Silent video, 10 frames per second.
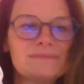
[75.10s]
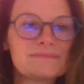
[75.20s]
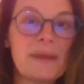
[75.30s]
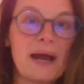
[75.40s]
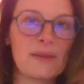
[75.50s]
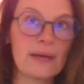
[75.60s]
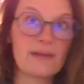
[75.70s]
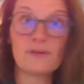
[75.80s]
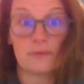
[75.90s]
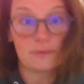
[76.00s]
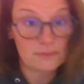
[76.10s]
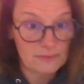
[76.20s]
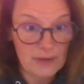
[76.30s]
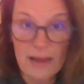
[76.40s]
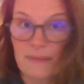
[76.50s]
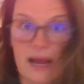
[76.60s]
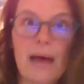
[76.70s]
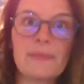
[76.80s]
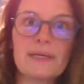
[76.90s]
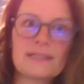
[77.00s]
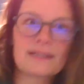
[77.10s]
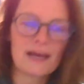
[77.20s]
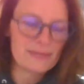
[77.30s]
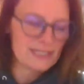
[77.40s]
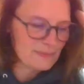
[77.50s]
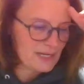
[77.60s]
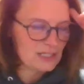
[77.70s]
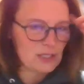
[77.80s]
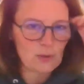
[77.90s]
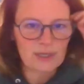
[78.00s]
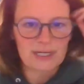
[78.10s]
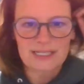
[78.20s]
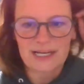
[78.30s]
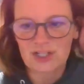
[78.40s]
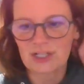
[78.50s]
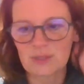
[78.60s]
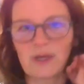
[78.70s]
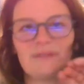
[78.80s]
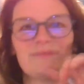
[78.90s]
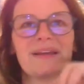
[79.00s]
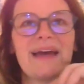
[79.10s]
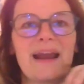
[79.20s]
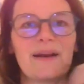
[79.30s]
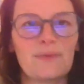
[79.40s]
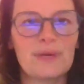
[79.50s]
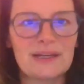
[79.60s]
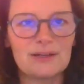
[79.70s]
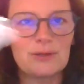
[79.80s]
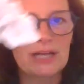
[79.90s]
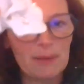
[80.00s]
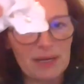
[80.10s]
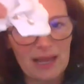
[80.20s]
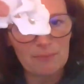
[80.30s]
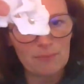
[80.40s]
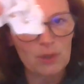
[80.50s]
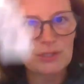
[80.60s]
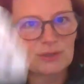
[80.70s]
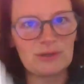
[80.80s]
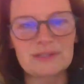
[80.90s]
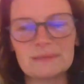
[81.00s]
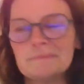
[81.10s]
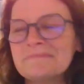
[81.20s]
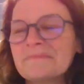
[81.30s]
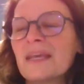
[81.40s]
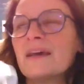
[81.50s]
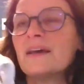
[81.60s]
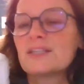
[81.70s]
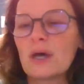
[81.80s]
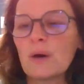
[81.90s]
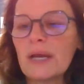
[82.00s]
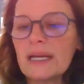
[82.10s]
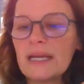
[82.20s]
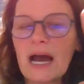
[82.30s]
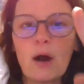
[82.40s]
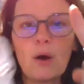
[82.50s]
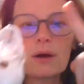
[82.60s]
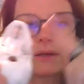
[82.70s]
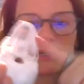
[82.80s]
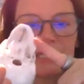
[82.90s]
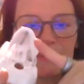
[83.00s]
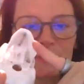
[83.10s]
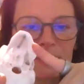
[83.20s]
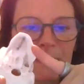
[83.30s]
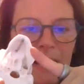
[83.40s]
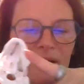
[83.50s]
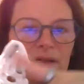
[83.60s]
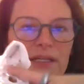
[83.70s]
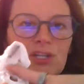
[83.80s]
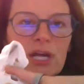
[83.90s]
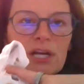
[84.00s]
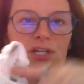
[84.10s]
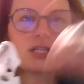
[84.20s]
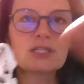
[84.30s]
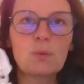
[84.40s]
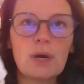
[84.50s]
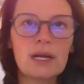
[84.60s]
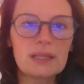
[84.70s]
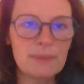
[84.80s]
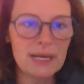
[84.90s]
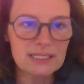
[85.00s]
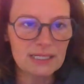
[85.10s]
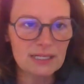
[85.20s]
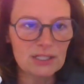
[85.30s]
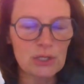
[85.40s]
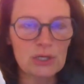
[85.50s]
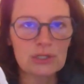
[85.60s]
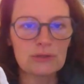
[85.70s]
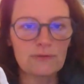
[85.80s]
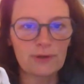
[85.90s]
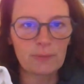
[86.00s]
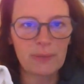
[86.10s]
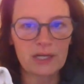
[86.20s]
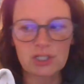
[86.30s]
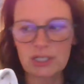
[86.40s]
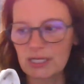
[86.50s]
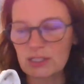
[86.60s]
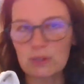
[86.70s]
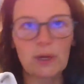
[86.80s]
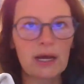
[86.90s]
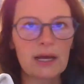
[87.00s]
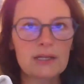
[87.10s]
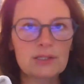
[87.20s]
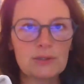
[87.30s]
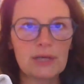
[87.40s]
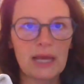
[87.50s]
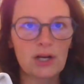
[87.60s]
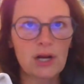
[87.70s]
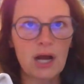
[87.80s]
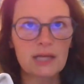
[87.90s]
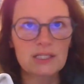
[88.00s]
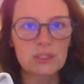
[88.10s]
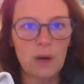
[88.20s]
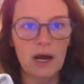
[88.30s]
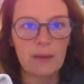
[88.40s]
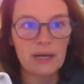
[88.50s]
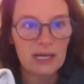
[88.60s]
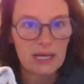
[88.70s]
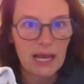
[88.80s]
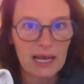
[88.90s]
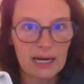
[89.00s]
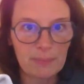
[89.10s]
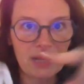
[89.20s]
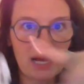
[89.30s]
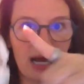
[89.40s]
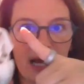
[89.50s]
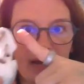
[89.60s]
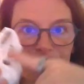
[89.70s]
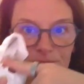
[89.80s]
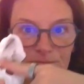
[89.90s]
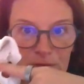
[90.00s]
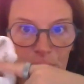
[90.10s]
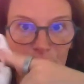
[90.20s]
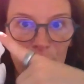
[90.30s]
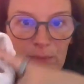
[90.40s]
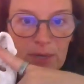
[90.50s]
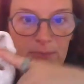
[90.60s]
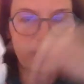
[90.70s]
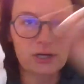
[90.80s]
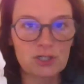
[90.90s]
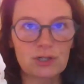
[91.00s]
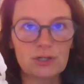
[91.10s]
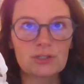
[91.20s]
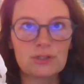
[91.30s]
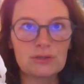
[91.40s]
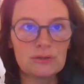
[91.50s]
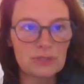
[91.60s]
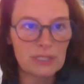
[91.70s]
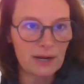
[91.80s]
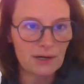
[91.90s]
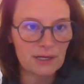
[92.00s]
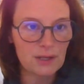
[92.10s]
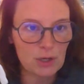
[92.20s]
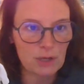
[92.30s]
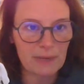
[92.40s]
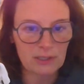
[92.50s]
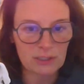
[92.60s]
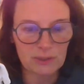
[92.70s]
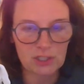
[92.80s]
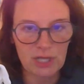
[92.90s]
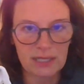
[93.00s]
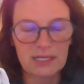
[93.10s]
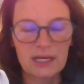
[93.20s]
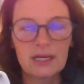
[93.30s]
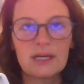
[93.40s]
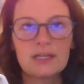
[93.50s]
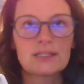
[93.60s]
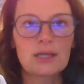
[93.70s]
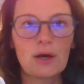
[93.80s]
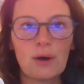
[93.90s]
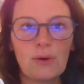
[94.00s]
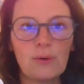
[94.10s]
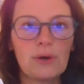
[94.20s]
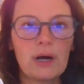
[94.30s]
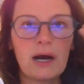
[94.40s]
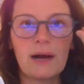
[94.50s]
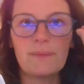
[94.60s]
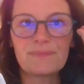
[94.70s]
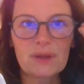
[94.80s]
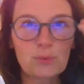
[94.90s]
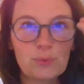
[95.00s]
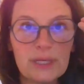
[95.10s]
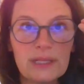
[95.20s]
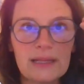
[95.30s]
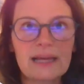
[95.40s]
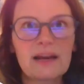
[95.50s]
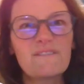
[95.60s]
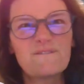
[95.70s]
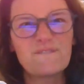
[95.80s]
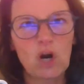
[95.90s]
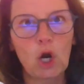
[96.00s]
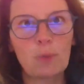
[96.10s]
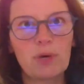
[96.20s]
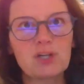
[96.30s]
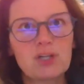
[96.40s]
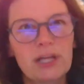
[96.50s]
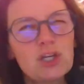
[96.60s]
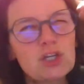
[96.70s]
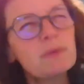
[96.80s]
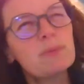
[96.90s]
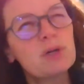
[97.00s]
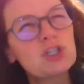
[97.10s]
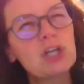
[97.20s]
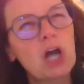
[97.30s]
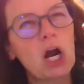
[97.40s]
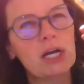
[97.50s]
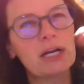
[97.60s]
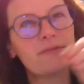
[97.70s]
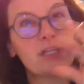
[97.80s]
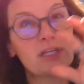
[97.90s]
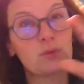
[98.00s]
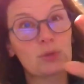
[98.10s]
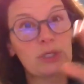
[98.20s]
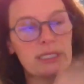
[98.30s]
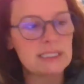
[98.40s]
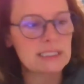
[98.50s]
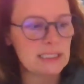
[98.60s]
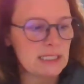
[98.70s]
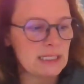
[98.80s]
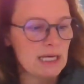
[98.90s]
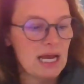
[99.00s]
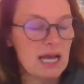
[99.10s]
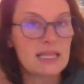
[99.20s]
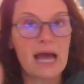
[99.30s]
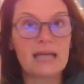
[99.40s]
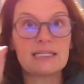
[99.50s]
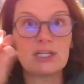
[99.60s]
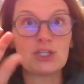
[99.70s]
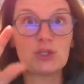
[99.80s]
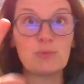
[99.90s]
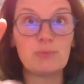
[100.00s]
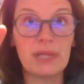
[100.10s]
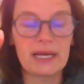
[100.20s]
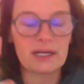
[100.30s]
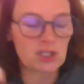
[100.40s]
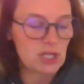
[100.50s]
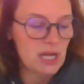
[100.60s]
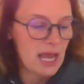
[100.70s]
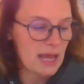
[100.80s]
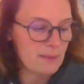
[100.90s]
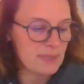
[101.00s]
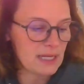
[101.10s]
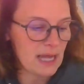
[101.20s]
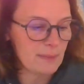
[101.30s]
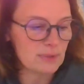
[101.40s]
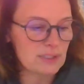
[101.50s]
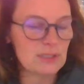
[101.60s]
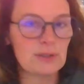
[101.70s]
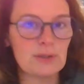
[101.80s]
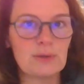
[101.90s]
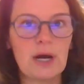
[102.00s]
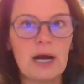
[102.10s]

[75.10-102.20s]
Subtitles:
by the way, I'm happy to come and speak to your organization as well, and you can help me name more schools. So anyhow, tips with palatal injections. One of the best things that you can do for your patient is to get your cotton swab and apply firm pressure to the area you're about to inject. So really like firm pressure, like you should be pushing hard enough that you can really see that tissue blanch and being able to